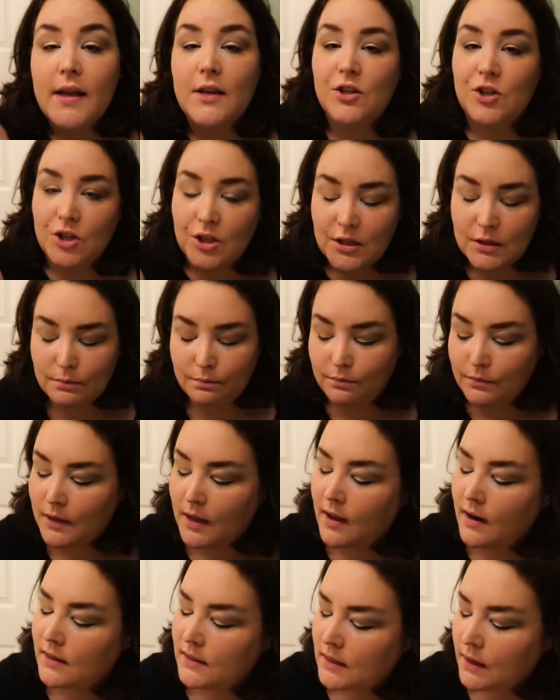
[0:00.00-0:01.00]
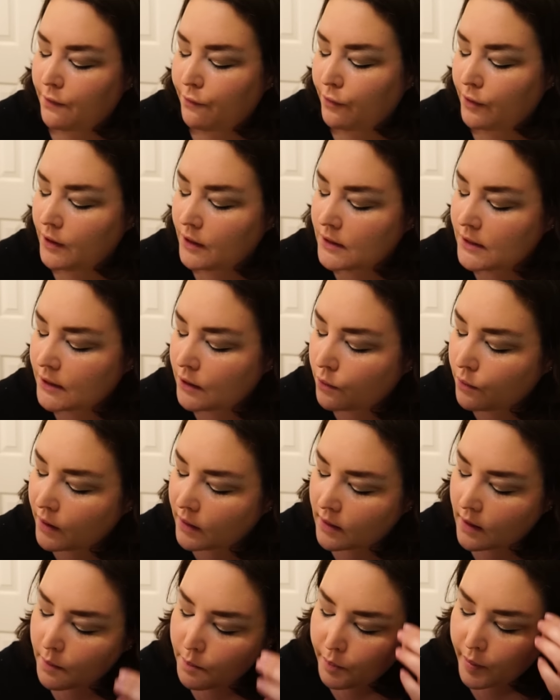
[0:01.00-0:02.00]
It's just kind of tough when you deal
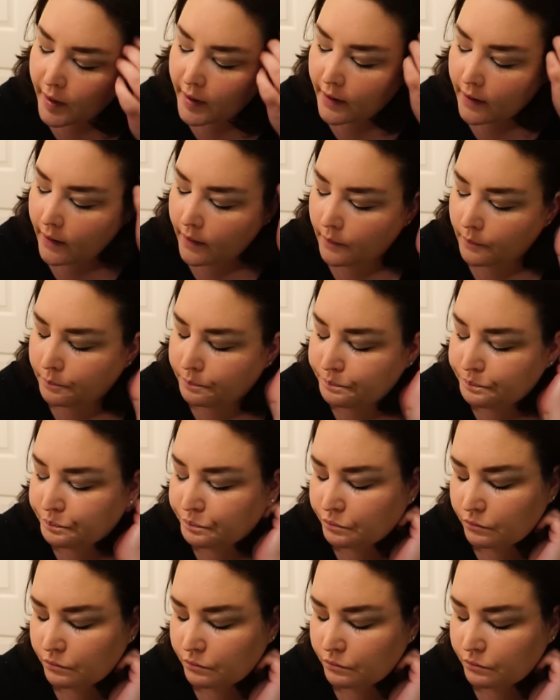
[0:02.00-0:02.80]
with it. But um,